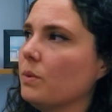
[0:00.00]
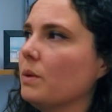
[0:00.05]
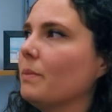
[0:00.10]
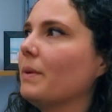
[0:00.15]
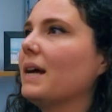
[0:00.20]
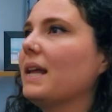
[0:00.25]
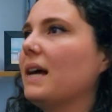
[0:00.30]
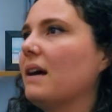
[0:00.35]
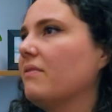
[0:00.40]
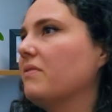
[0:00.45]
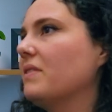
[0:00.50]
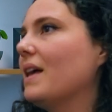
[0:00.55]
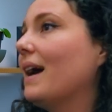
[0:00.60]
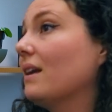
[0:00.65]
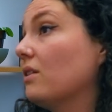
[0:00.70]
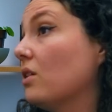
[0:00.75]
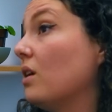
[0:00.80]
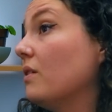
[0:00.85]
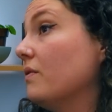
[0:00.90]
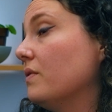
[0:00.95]
We might have
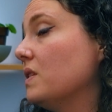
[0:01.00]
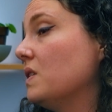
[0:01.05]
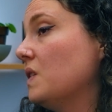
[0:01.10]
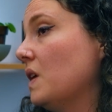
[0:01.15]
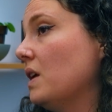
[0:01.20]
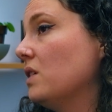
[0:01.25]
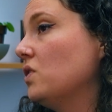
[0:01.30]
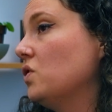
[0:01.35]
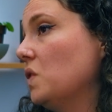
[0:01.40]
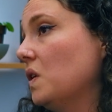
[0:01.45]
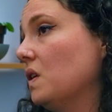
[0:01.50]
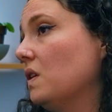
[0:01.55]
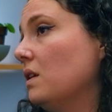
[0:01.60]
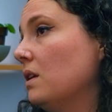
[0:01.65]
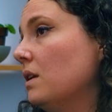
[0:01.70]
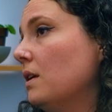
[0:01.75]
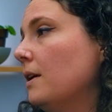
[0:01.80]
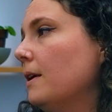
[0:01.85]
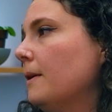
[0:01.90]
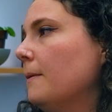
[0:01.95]
that conversation.